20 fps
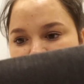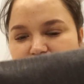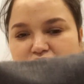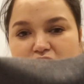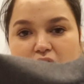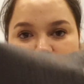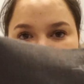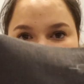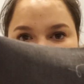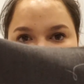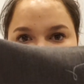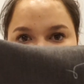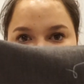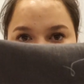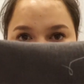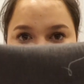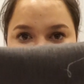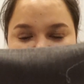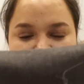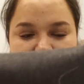cotton
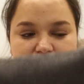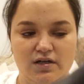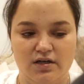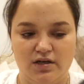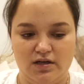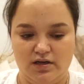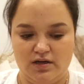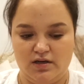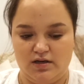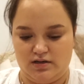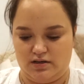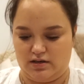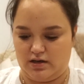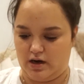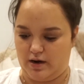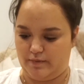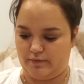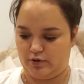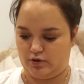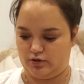knit
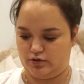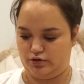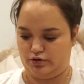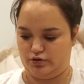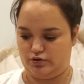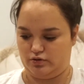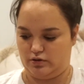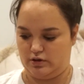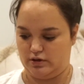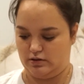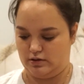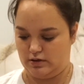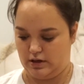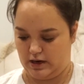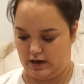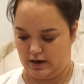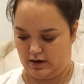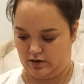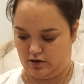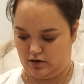sure
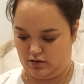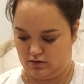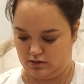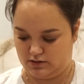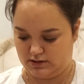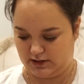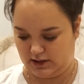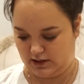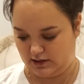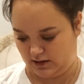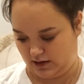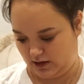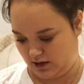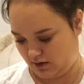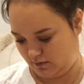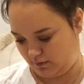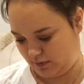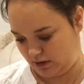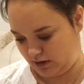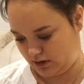how you say
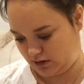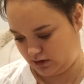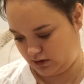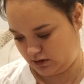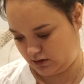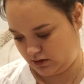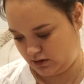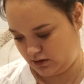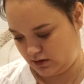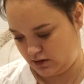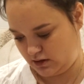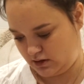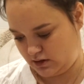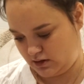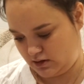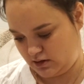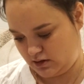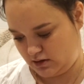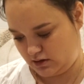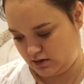that, but
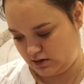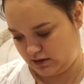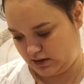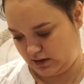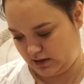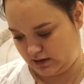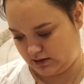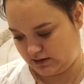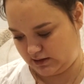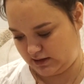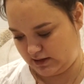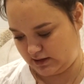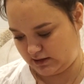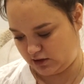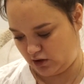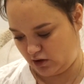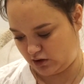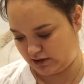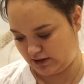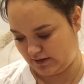so it
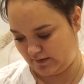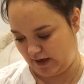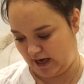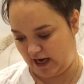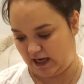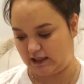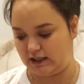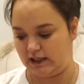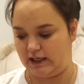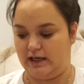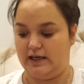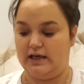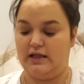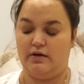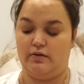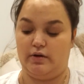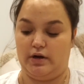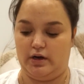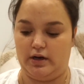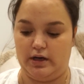says long sleeve Henley. Here,
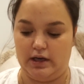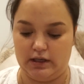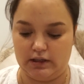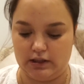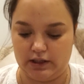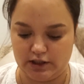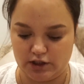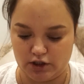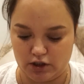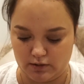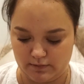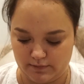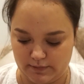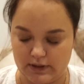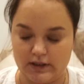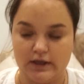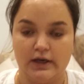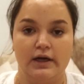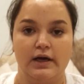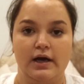there we go, Henley top.
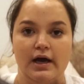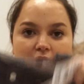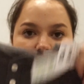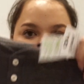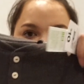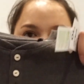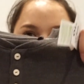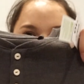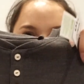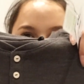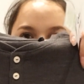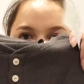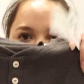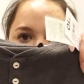But I just thought that